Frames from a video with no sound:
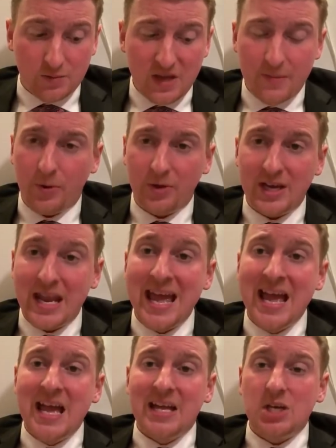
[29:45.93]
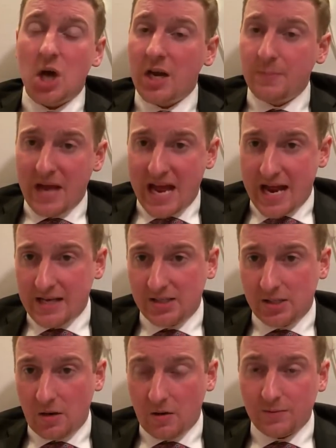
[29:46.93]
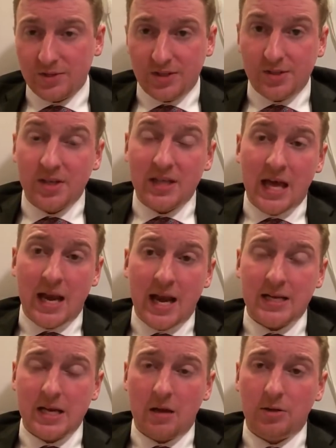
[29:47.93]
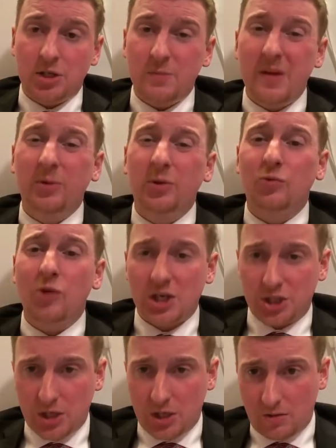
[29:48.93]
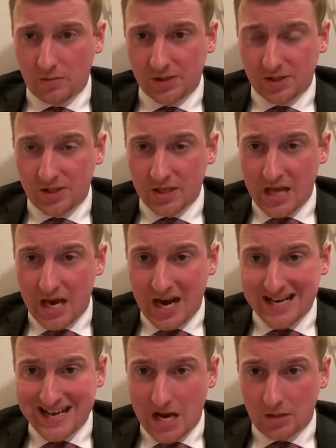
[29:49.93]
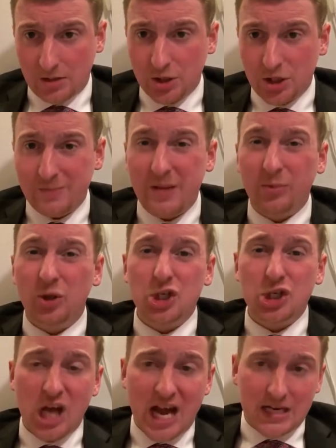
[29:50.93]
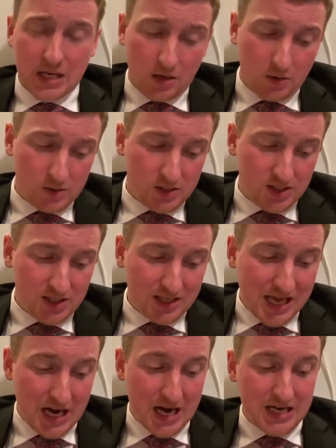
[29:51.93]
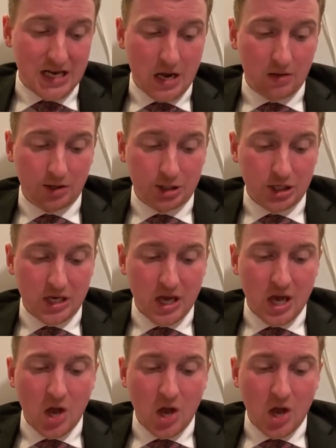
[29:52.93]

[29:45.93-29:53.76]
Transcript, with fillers: People in Donbass are resisting that ideology. People in Russia are resisting that ideology. People in China are resisting that ideology.